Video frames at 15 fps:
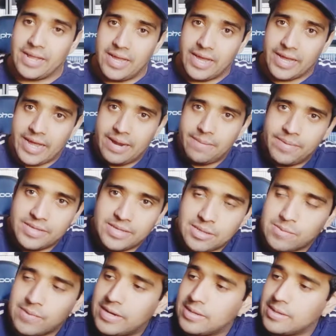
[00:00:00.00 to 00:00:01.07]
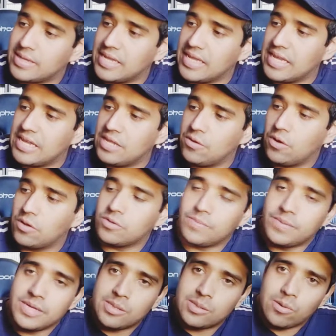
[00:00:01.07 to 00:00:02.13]
again, but this one is the not to
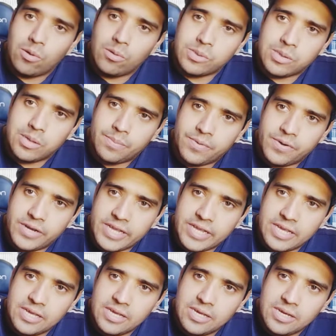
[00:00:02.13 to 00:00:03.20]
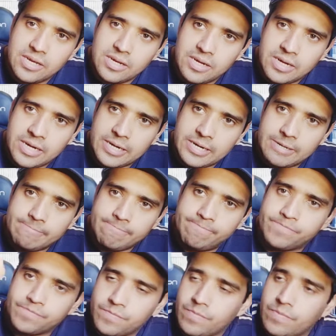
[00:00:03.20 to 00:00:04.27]
be sold separately um,
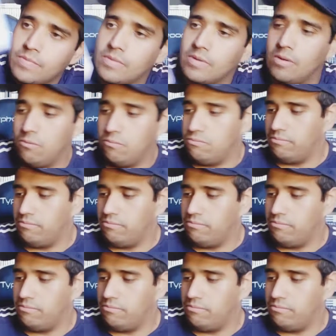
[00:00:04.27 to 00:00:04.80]
oh,